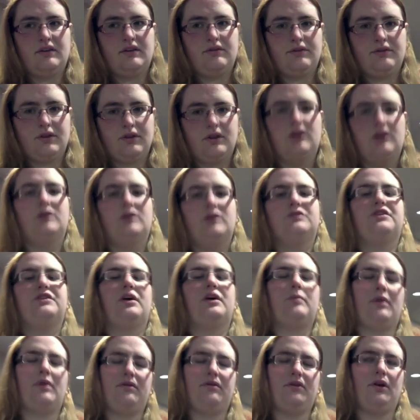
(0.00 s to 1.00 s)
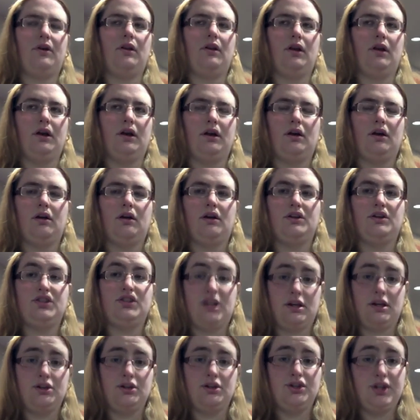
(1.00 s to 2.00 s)
a long time, I felt like a
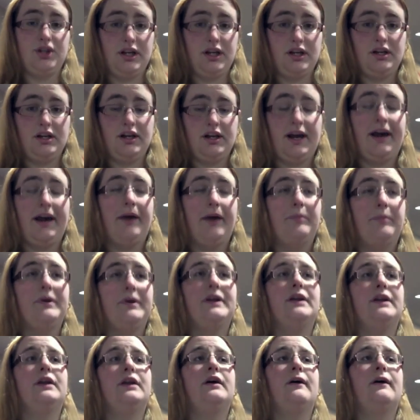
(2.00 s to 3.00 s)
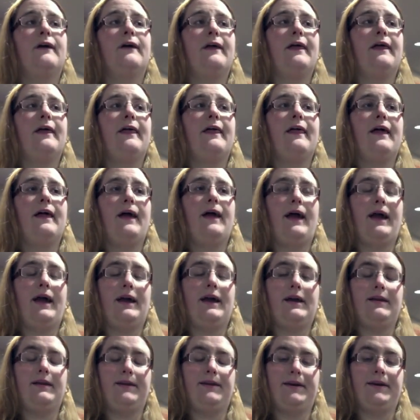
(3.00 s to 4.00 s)
change needed to happen.
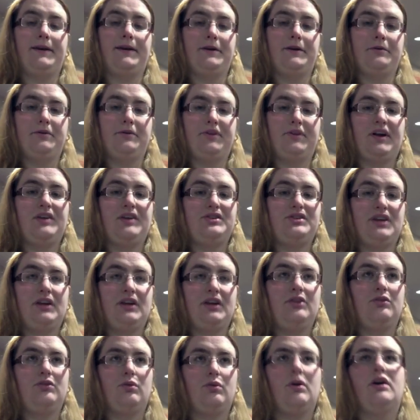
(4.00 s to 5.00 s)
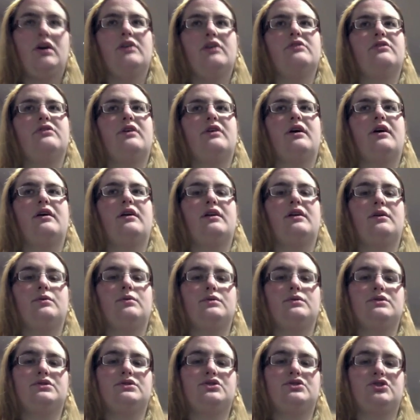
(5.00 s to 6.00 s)
And I knew what that change was. And it
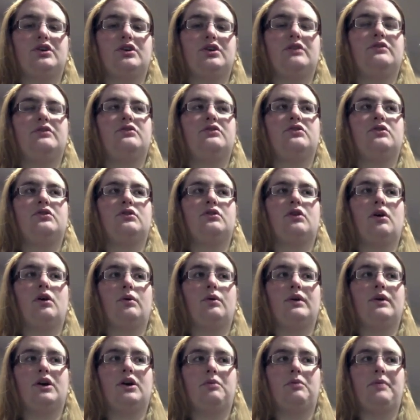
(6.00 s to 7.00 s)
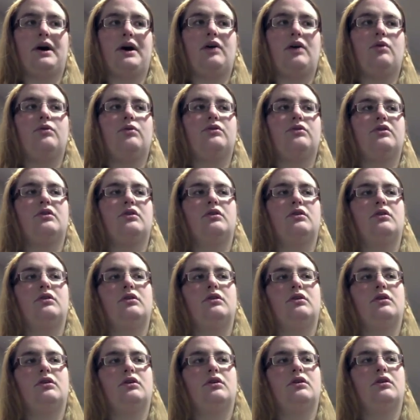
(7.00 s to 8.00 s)
was just going about
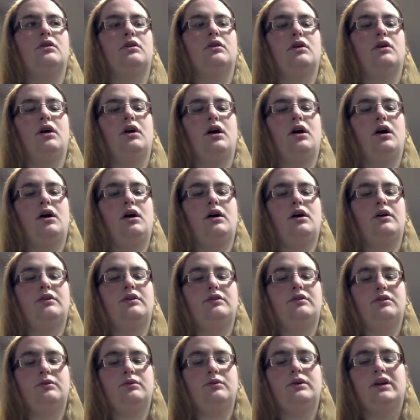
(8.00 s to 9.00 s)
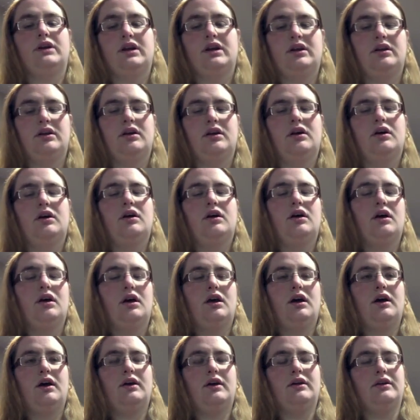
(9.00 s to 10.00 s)
doing it
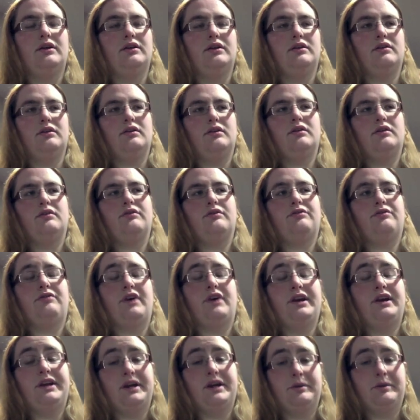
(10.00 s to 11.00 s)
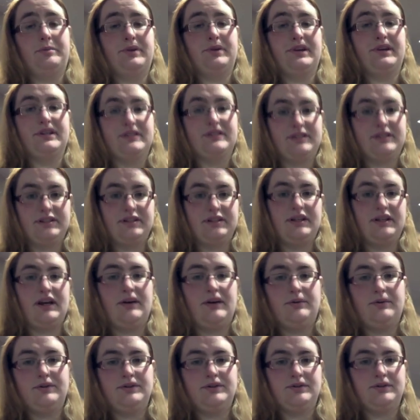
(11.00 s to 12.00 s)
and finding a place. And
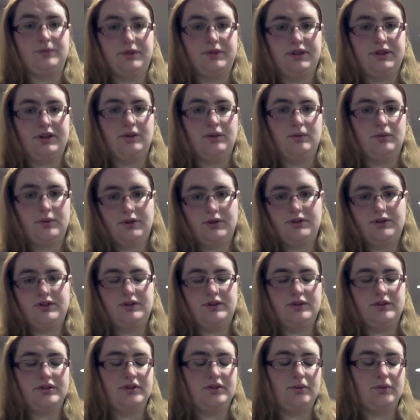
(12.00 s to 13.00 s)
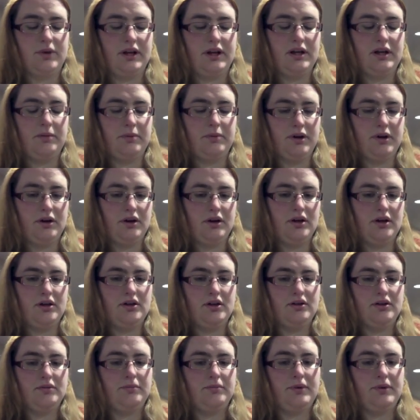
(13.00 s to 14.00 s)
that was really the worst, is the waiting period.
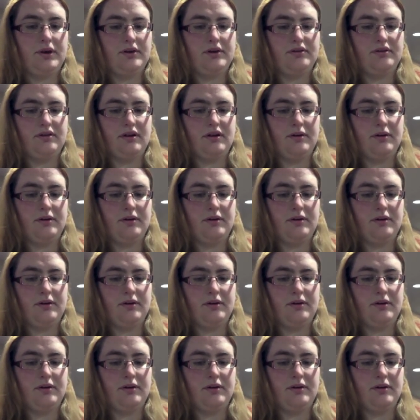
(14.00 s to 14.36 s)
But